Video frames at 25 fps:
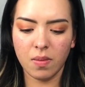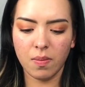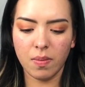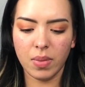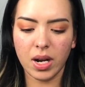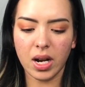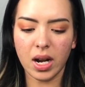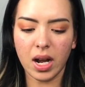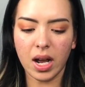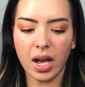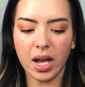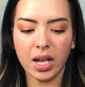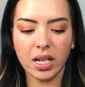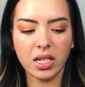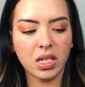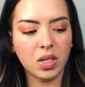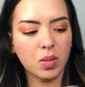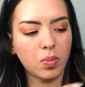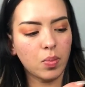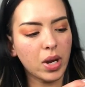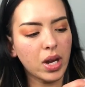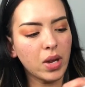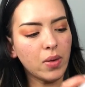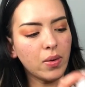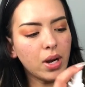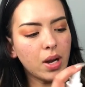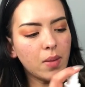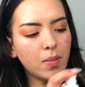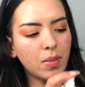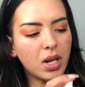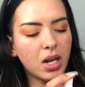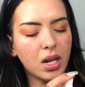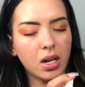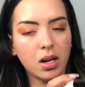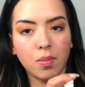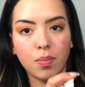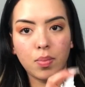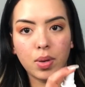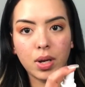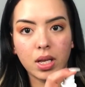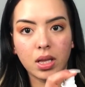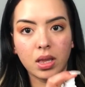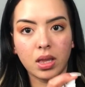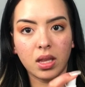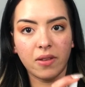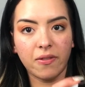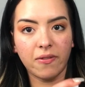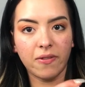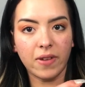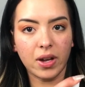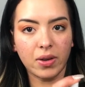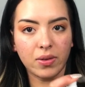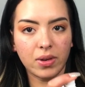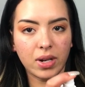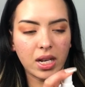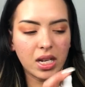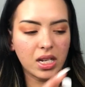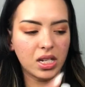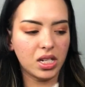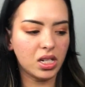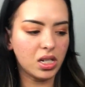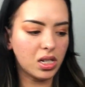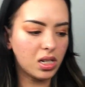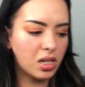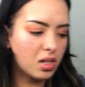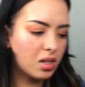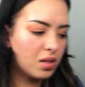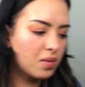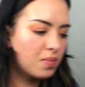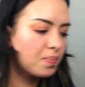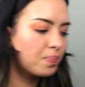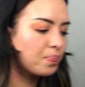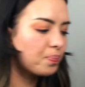but I spray where I'm gonna put the foundation.